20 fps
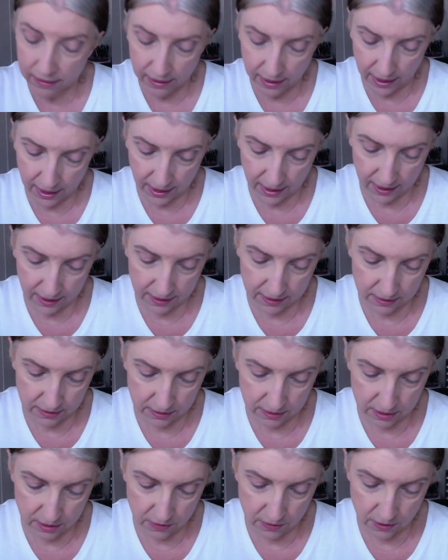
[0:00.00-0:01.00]

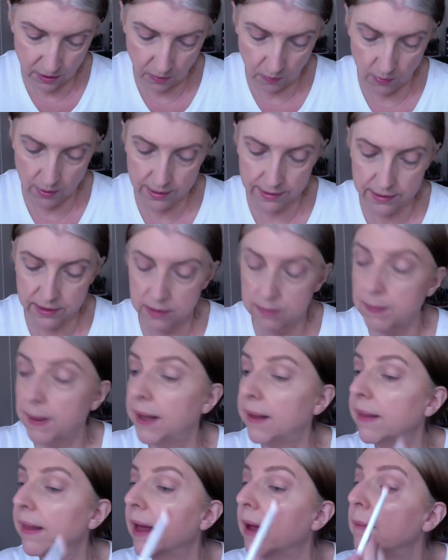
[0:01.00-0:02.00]
and you don't want to
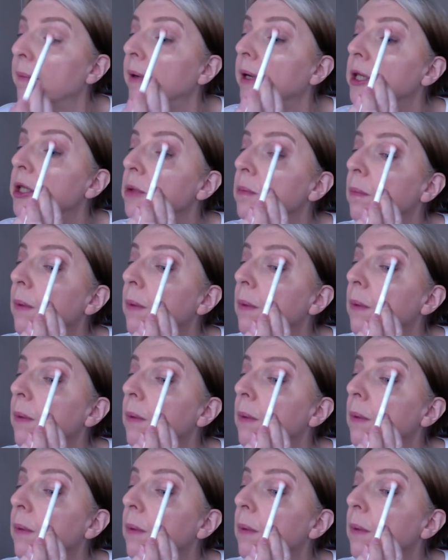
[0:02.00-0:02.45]
spend that much